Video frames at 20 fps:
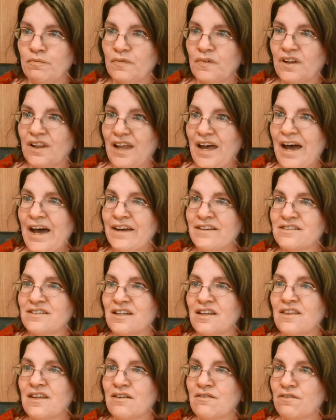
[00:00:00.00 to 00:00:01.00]
class,
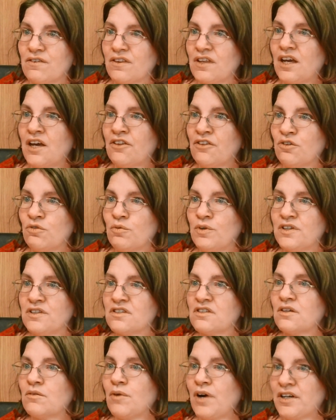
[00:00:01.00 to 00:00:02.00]
and then for the other
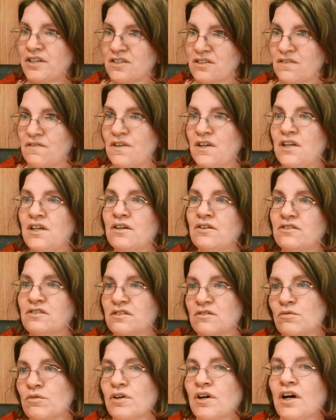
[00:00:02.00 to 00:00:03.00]
ones, they'll watch the videos
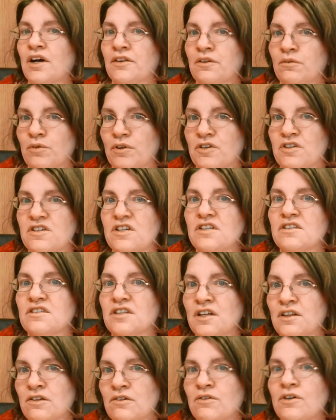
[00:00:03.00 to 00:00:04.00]
and work on the worksheets
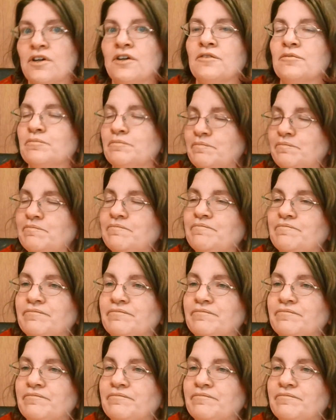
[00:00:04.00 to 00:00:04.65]
on their own.